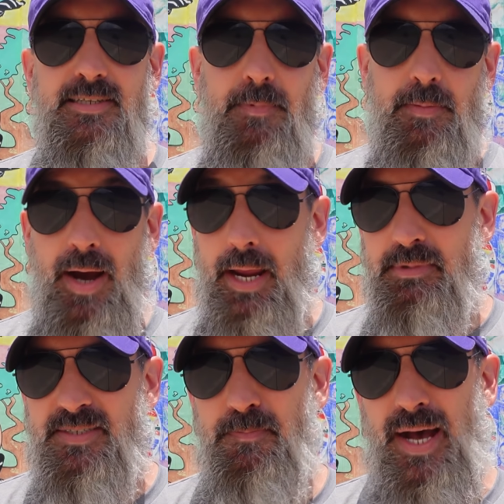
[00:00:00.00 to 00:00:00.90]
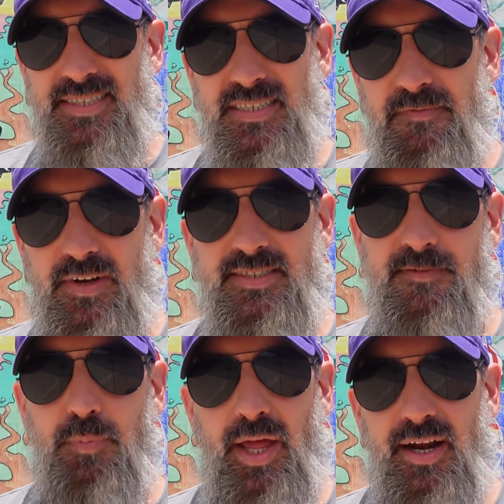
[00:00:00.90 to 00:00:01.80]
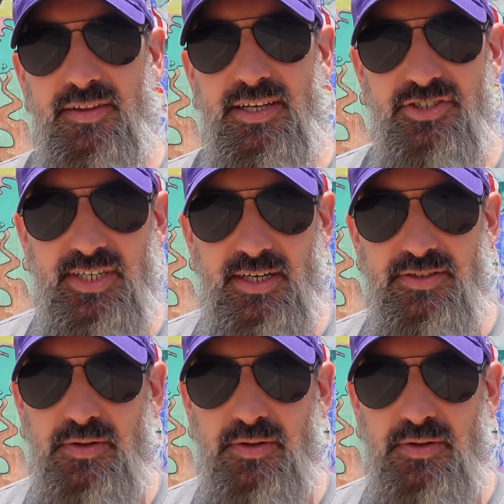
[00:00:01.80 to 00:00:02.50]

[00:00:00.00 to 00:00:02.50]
to be Miami's best defensive player this year.